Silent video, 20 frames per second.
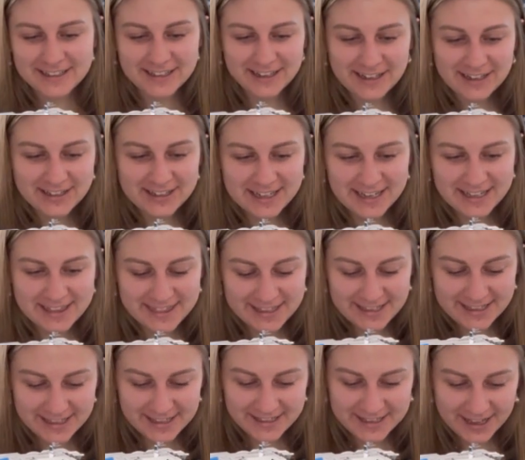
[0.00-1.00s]
All right, I
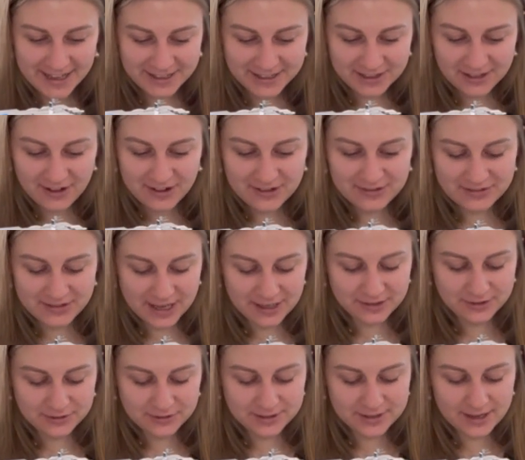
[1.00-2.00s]
think I got it all. That
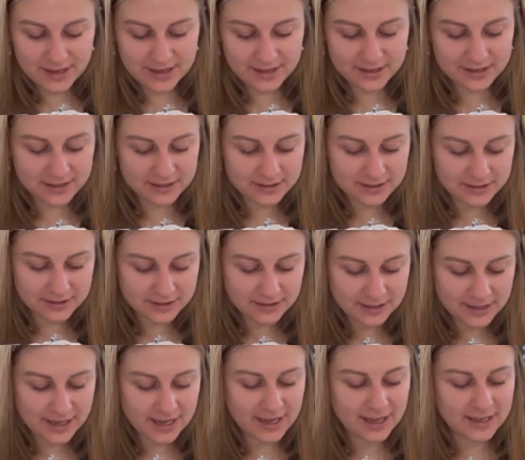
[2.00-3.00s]
used like
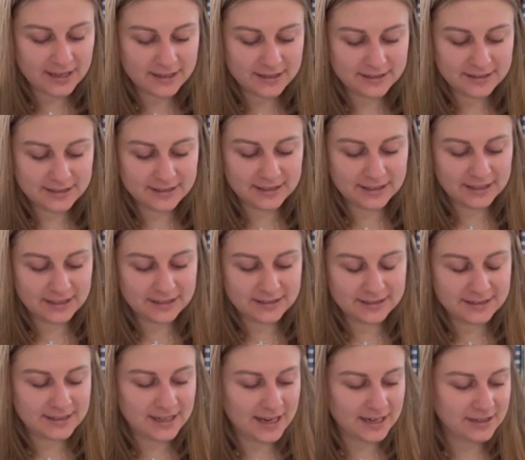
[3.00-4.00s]

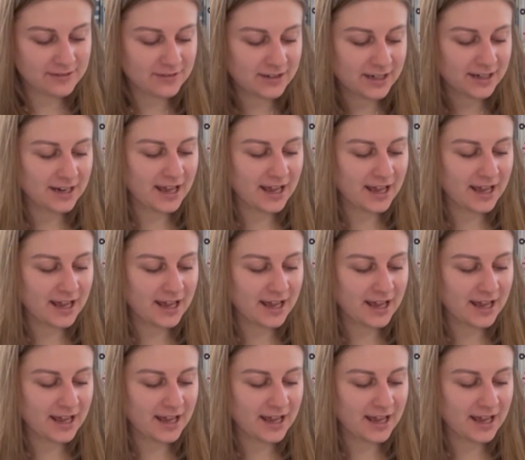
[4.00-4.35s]
not even an